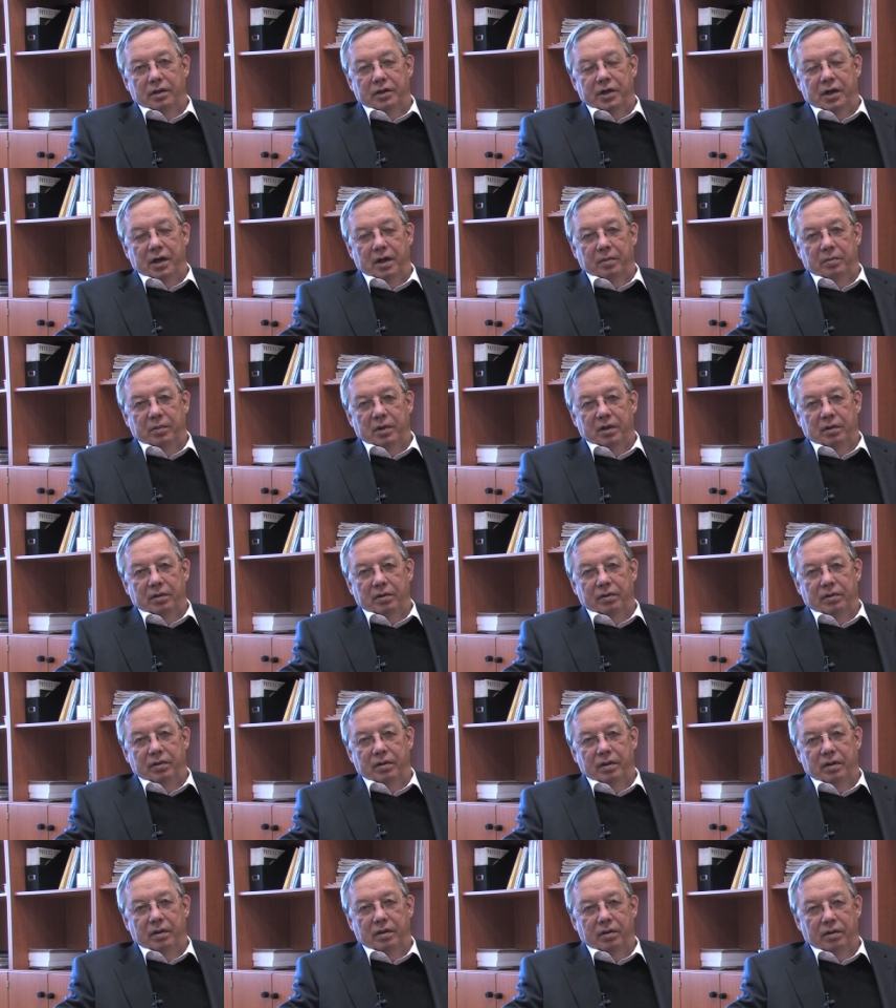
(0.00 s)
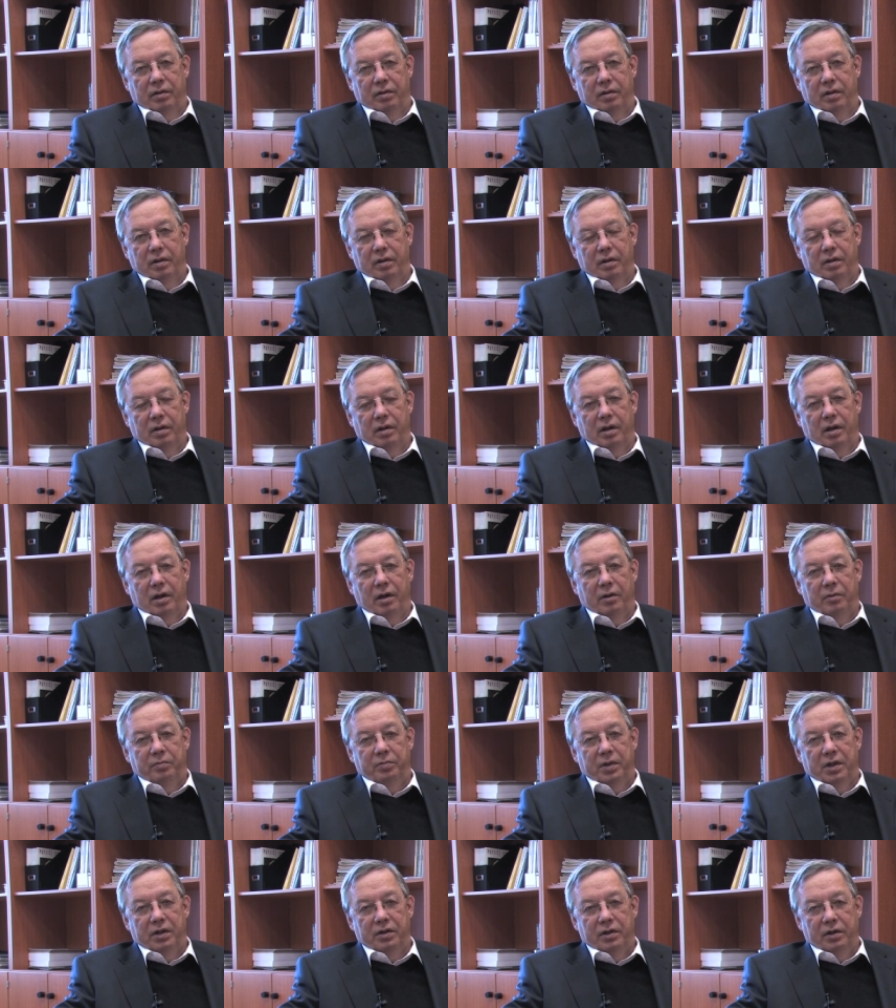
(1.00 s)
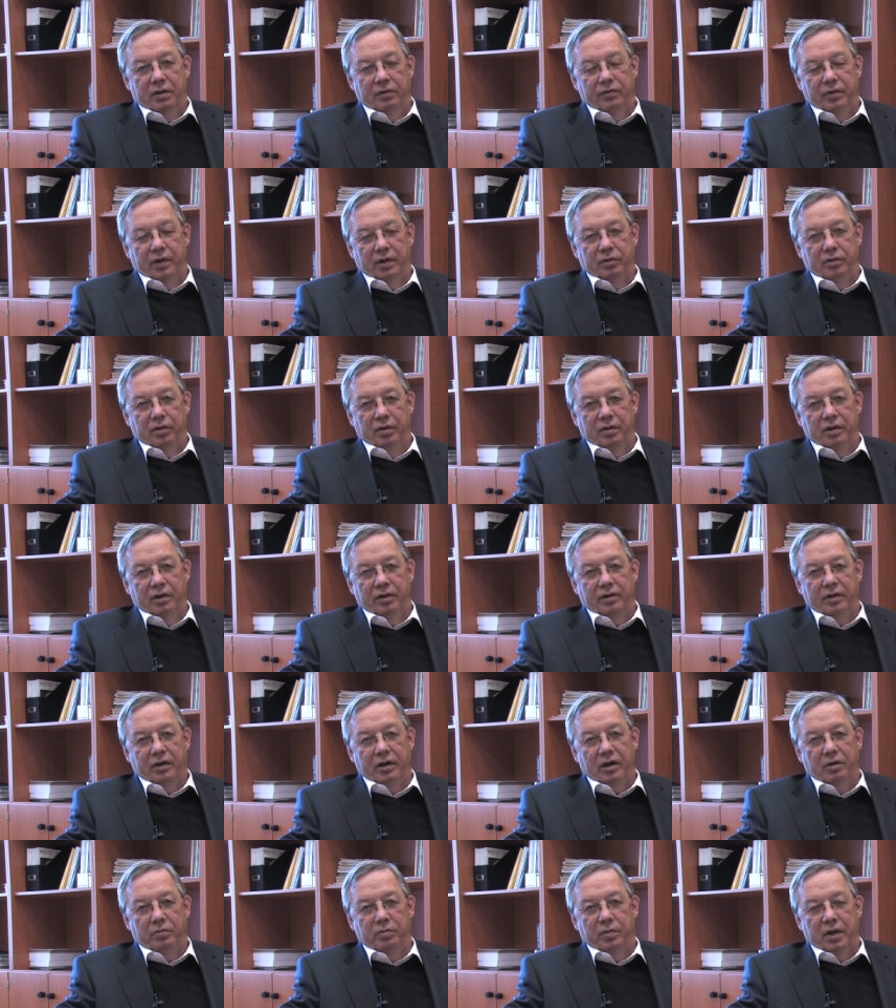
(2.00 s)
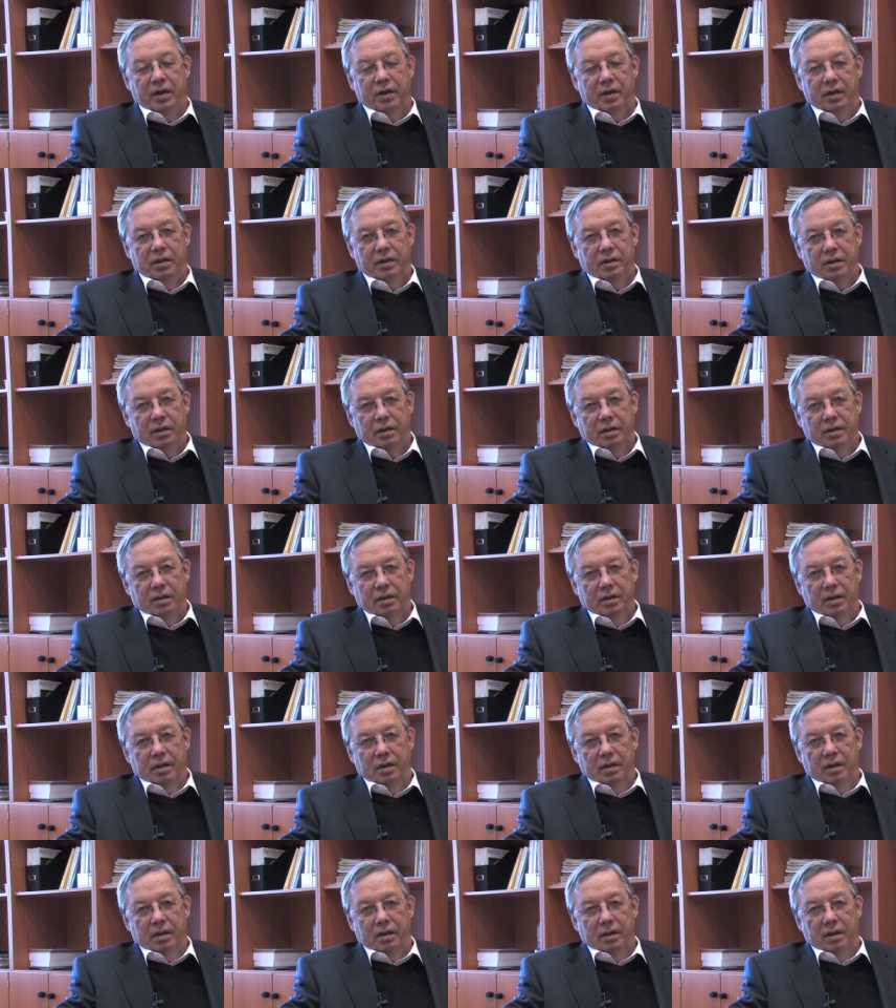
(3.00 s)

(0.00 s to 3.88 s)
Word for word: Chairman of IPG Photonics Corporation.